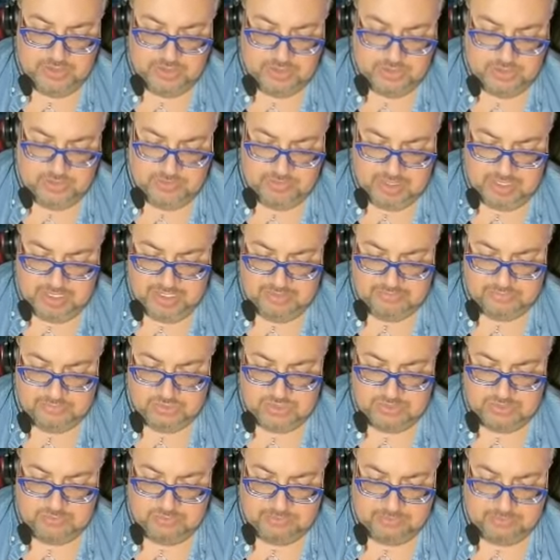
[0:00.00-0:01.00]
You know, you might have
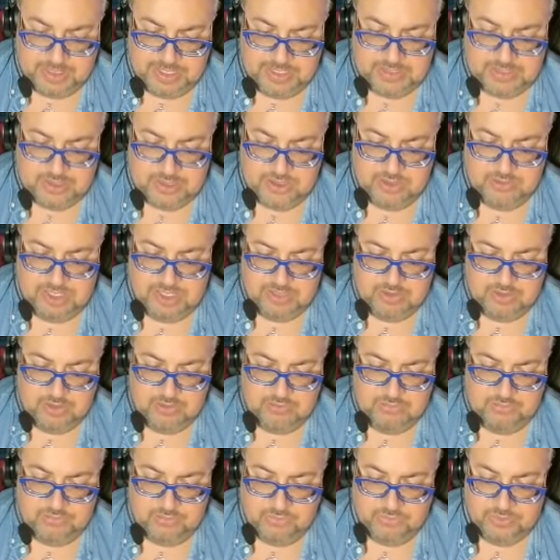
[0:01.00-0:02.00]
travel plans, you might
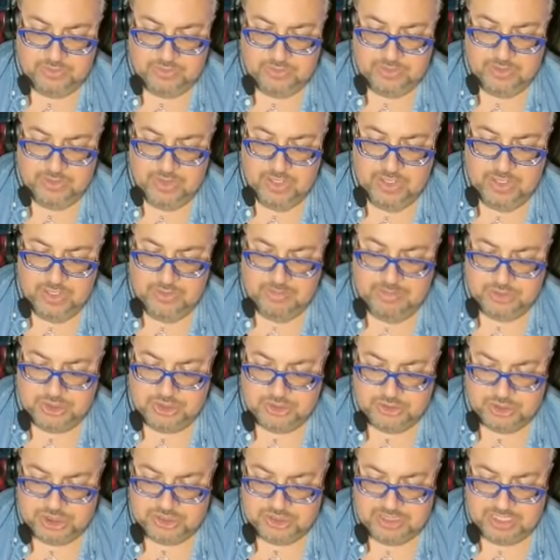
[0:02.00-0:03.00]
go forward,
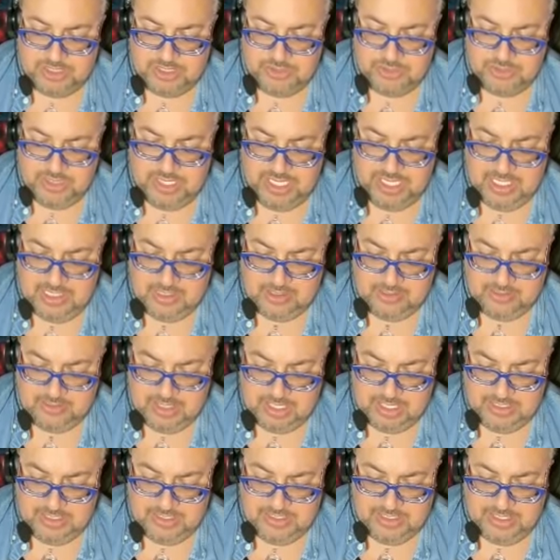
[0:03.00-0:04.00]
but you're just in your head a
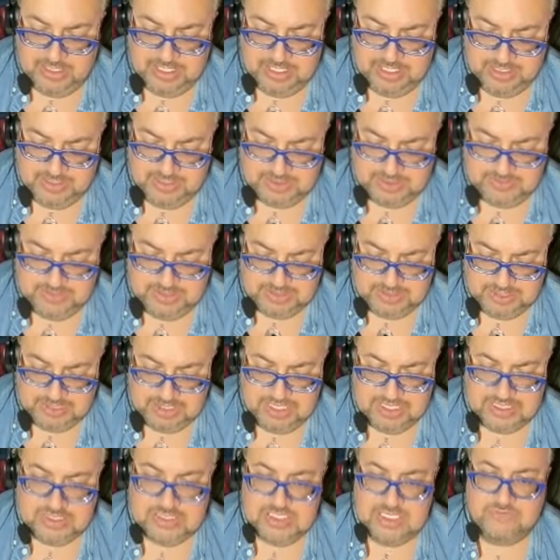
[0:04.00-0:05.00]
lot in the headspace,
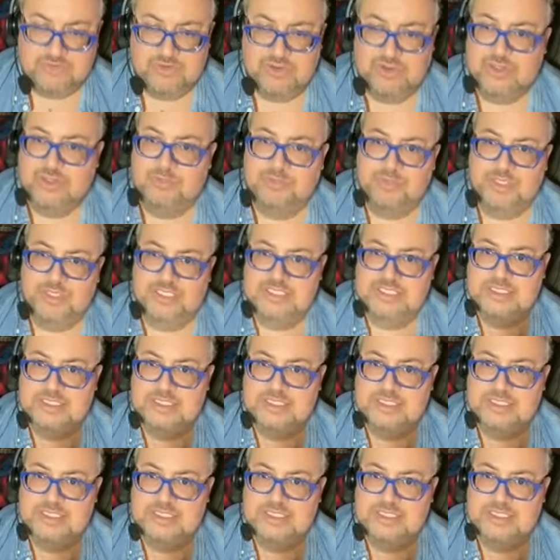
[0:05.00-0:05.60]
and that's never a good